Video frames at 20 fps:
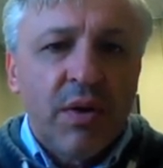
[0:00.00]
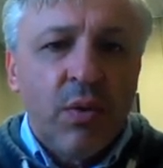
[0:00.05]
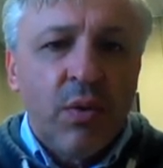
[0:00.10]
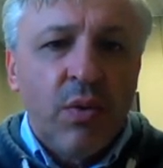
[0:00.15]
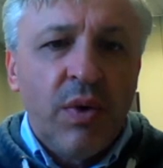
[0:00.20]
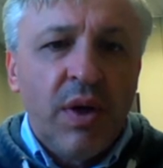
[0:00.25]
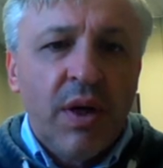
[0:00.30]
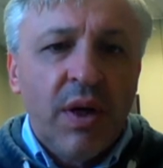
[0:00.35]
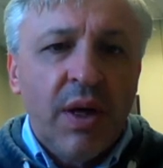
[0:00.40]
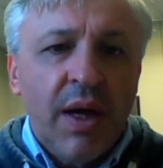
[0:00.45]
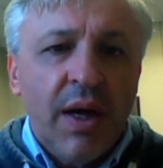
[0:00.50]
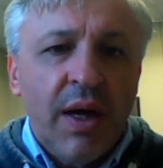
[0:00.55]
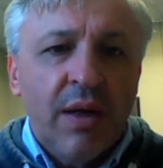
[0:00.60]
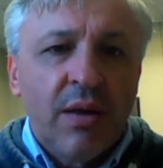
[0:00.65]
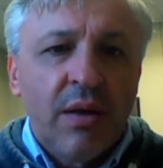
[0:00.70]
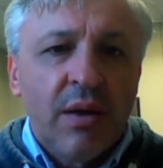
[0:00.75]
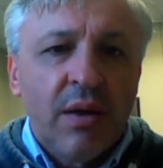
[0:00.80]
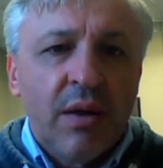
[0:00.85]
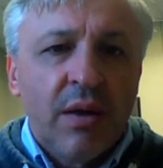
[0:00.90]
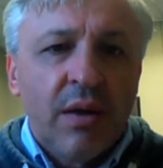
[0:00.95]
We
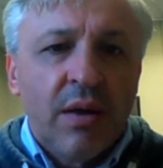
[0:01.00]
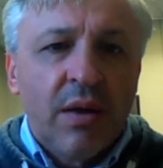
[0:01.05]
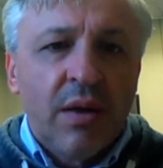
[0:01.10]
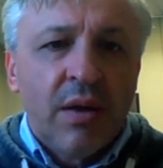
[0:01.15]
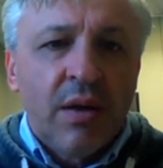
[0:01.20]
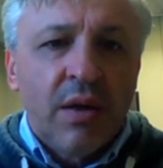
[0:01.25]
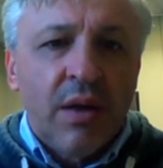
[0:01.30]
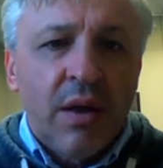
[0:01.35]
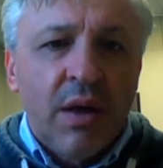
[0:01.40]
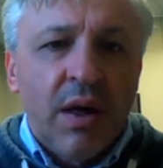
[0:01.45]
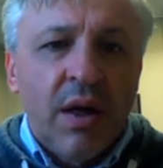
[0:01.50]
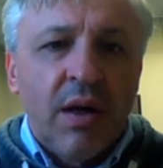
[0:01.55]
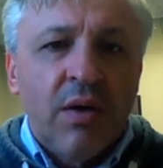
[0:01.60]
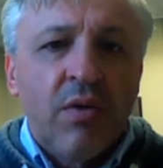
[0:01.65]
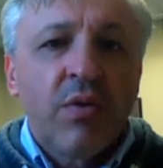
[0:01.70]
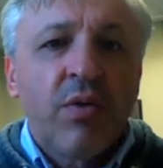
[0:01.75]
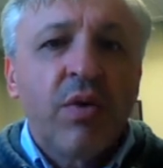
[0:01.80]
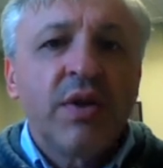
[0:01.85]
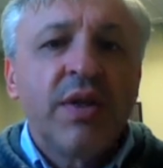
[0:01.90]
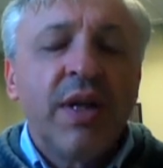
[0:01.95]
can,
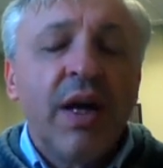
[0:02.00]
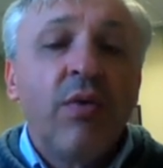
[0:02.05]
of course,